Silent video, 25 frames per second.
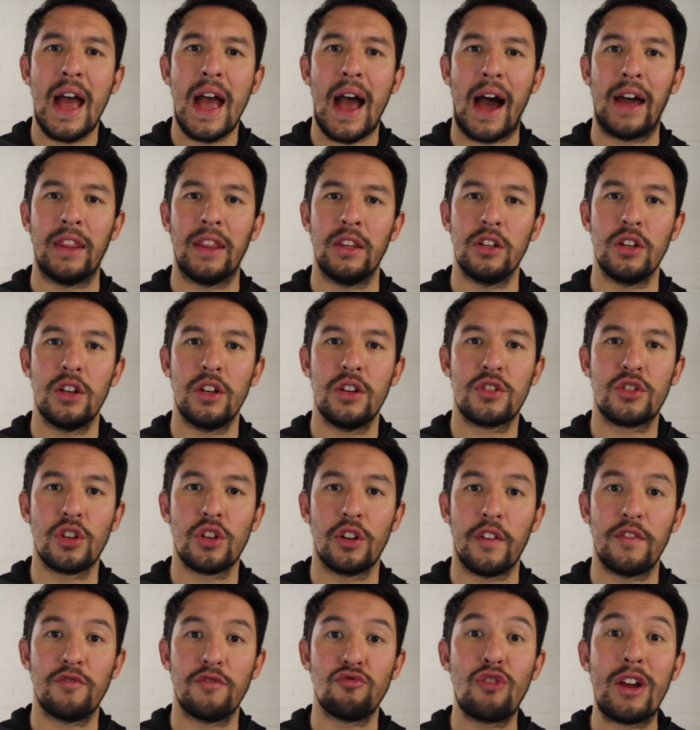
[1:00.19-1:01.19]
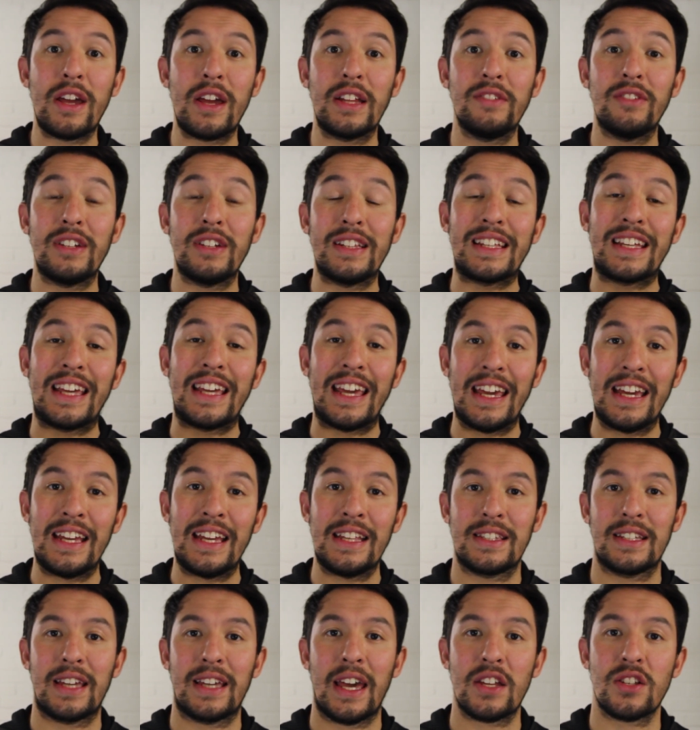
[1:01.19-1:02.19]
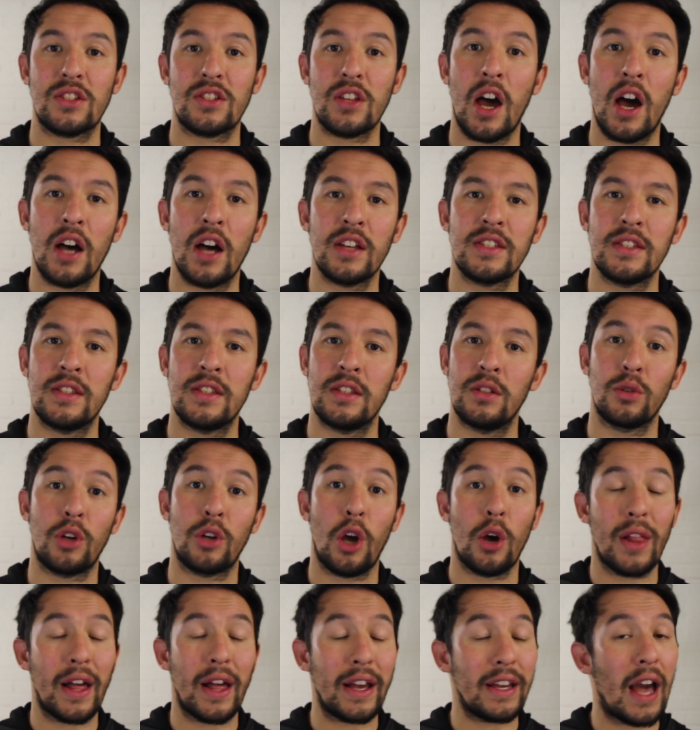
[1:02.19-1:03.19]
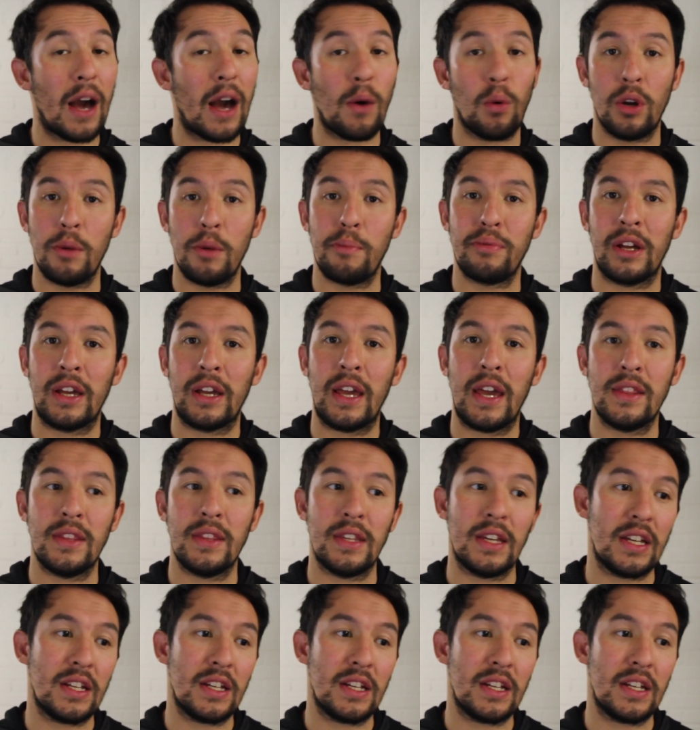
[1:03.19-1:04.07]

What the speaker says: and they're sort of really keen to get started, and they'll go like, I want to bring in